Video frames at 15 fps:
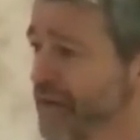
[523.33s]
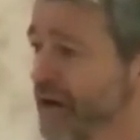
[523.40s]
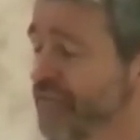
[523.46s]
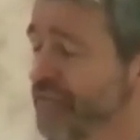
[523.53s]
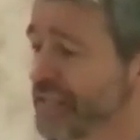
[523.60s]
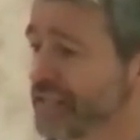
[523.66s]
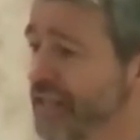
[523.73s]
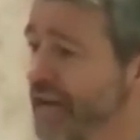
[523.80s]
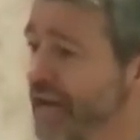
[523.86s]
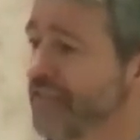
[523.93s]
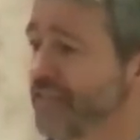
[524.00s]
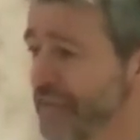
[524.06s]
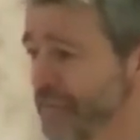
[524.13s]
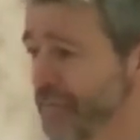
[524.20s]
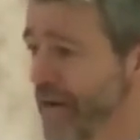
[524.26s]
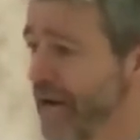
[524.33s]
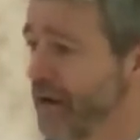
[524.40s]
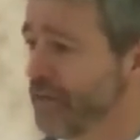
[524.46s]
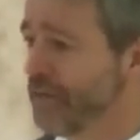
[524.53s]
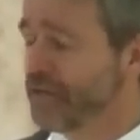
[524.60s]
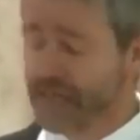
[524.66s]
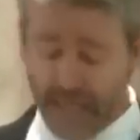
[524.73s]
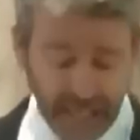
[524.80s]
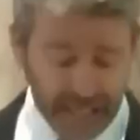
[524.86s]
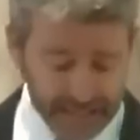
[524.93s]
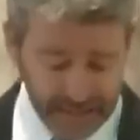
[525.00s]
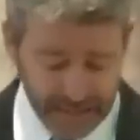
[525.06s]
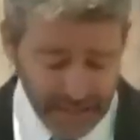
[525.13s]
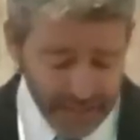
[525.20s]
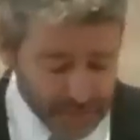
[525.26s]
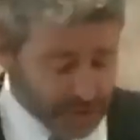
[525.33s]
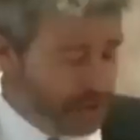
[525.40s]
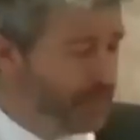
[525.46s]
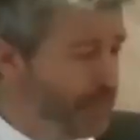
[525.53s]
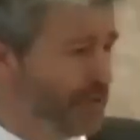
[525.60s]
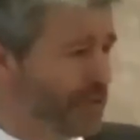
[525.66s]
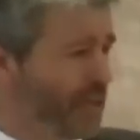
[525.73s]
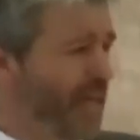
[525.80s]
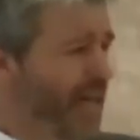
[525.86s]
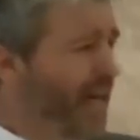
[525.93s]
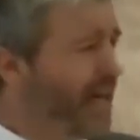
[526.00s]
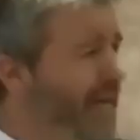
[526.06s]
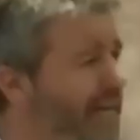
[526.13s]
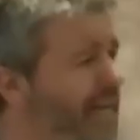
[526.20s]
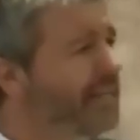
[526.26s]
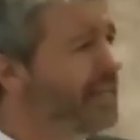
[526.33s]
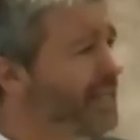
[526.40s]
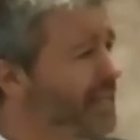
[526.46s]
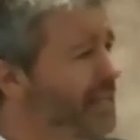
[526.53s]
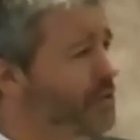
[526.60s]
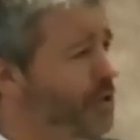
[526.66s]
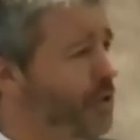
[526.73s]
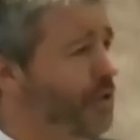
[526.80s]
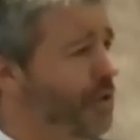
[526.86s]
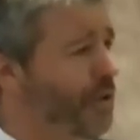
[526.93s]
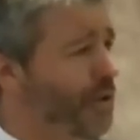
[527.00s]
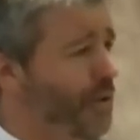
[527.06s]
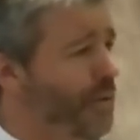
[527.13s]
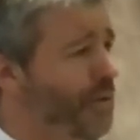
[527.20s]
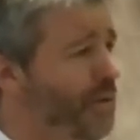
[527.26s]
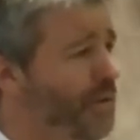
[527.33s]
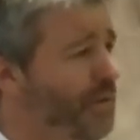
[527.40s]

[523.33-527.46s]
of His life and power, it seems almost alien to you.